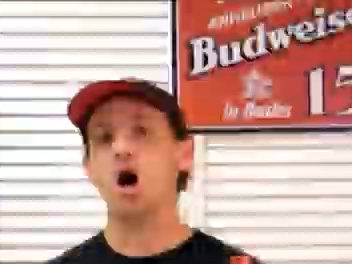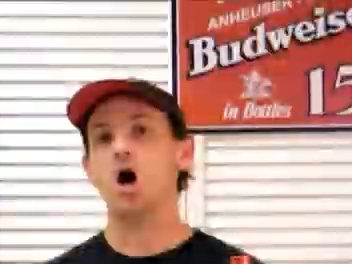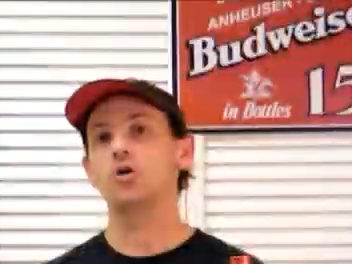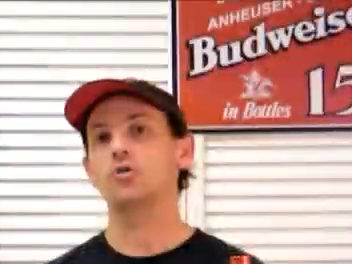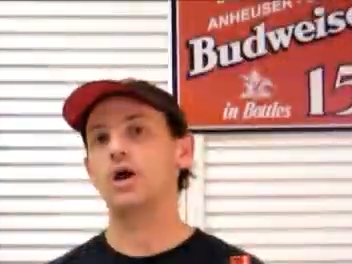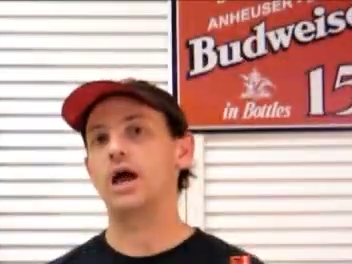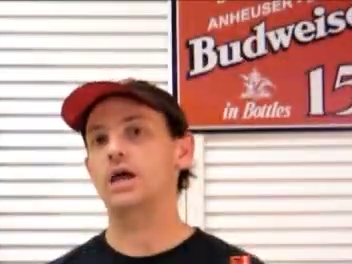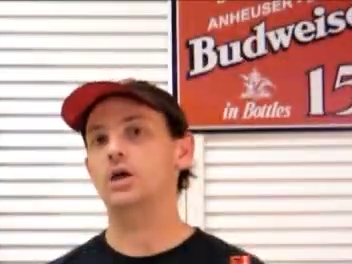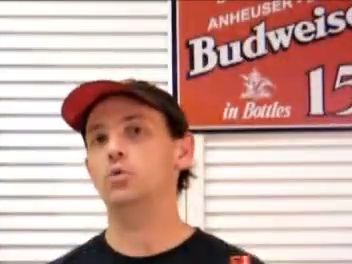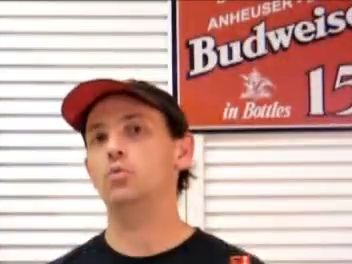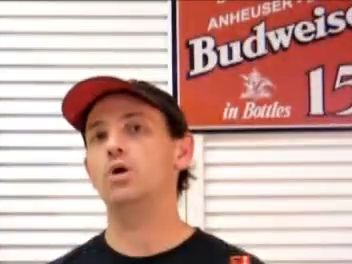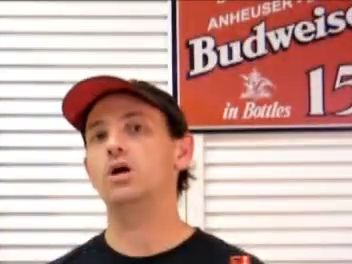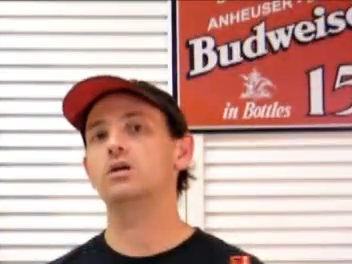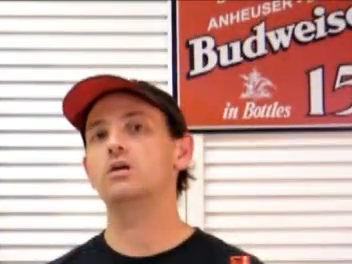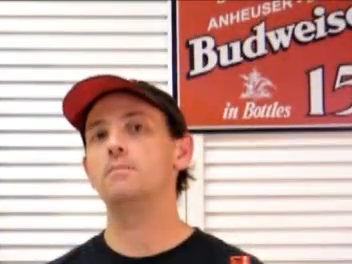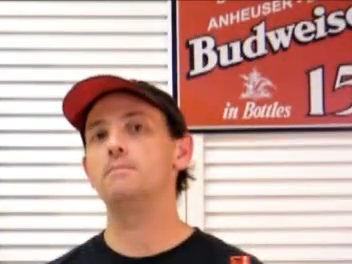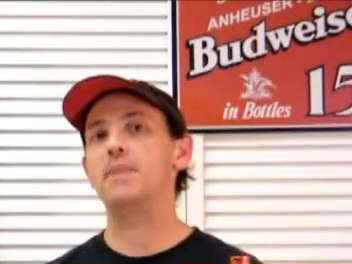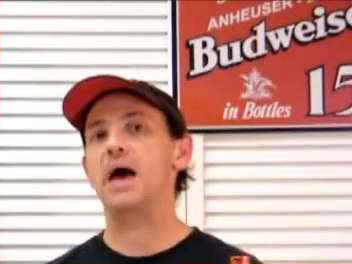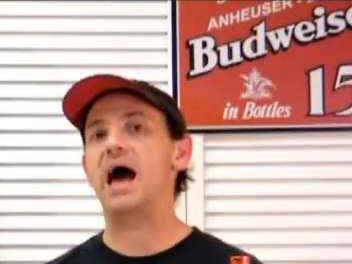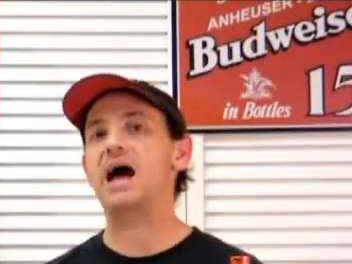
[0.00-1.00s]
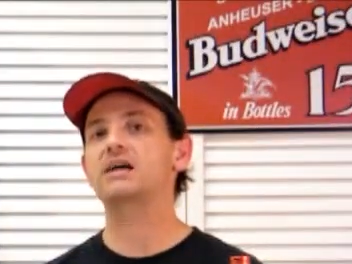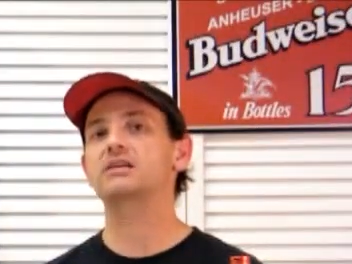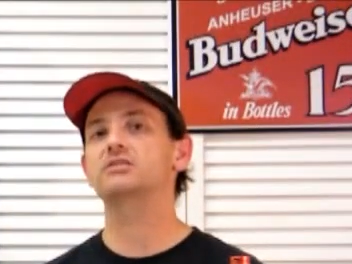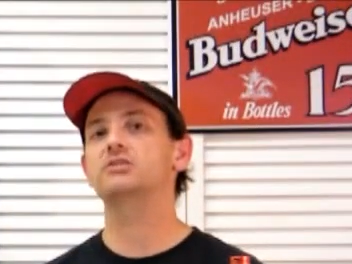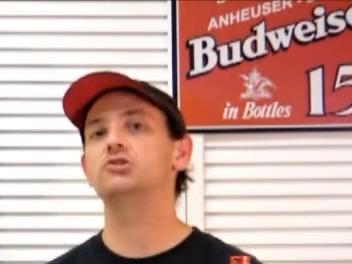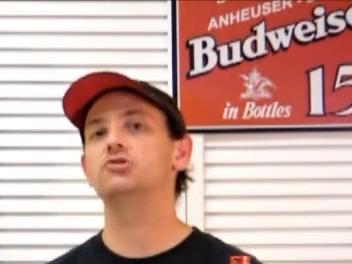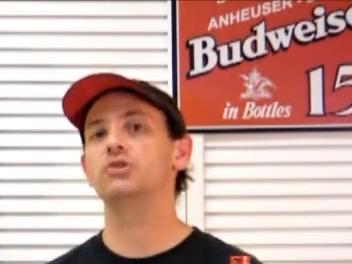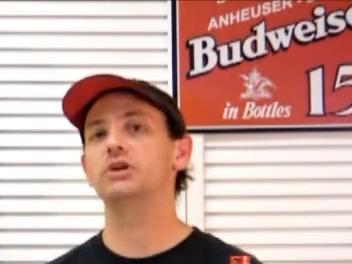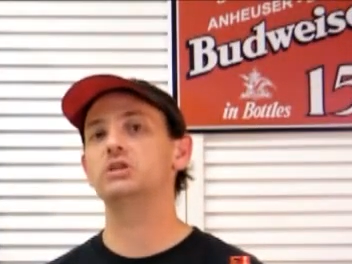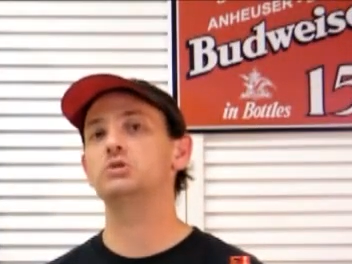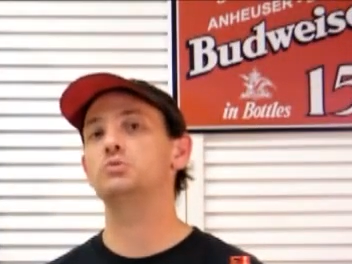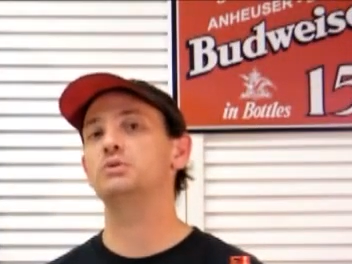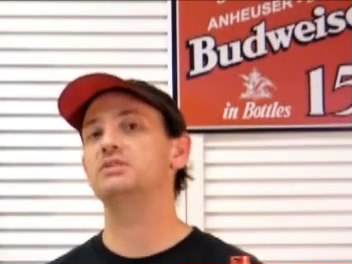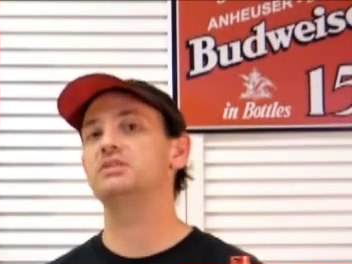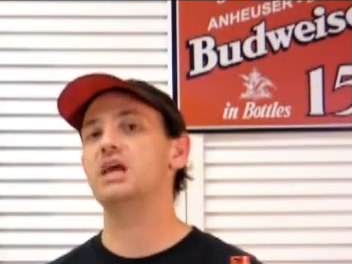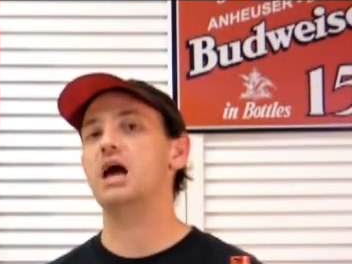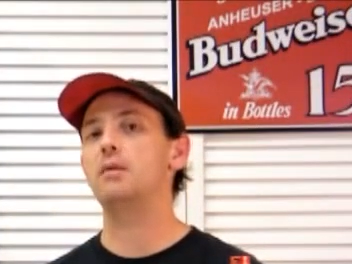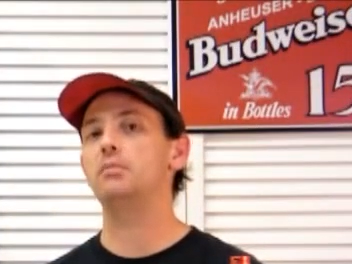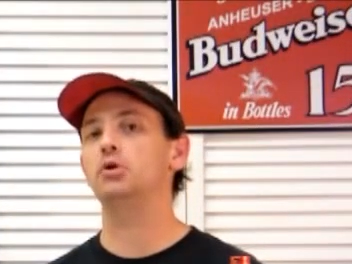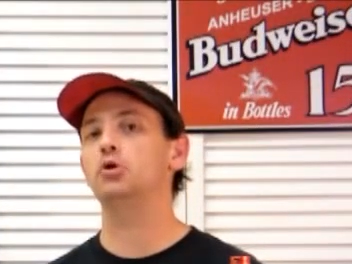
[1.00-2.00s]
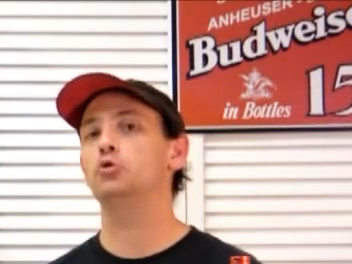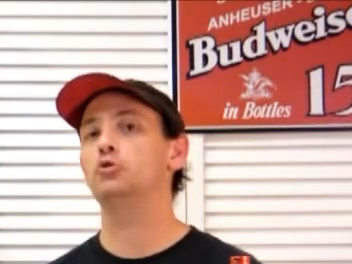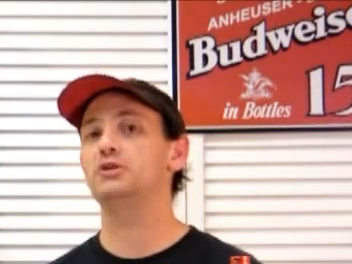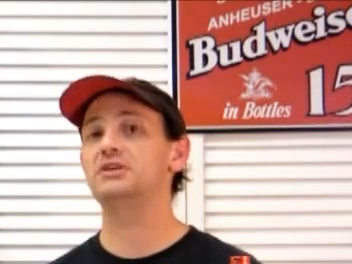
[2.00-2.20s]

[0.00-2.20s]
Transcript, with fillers: Alright, welcome back to Drinks with Diablo.